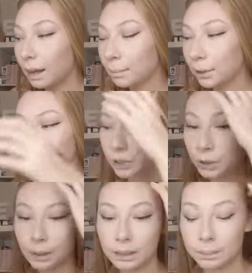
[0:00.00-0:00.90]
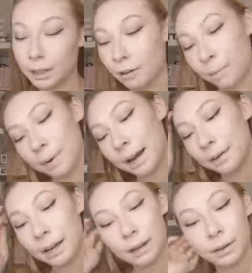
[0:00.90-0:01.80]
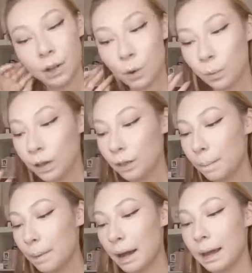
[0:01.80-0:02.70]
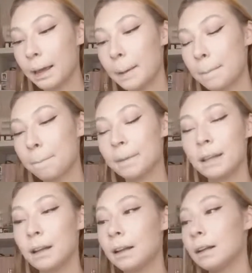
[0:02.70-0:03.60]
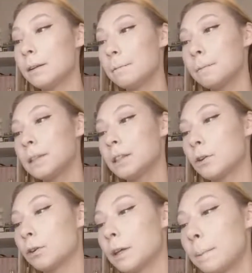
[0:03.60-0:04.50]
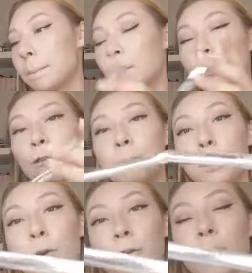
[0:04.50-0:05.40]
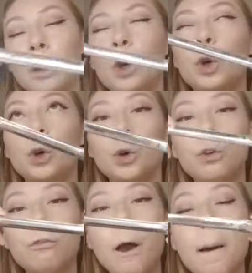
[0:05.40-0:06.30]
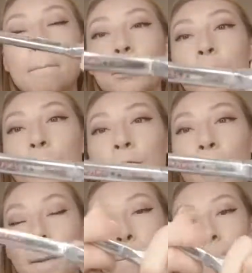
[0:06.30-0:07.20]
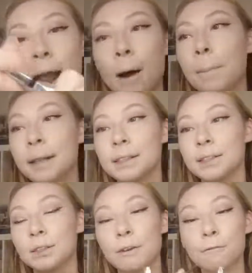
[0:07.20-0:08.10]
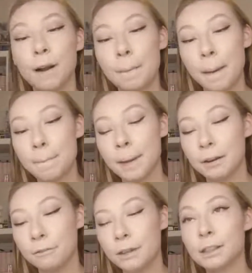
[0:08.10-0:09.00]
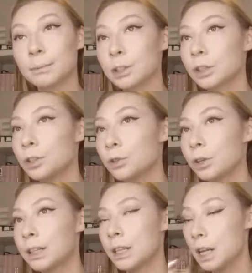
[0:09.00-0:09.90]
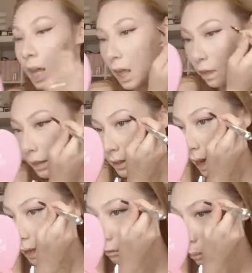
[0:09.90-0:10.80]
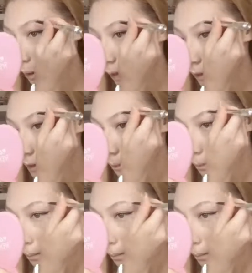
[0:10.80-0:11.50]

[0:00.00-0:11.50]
I'm going to do a little bit of a brow now with my, what's this called again? Goof Proof Brow Pencil from Benefit. So I'm just going to draw in the tail of the brows.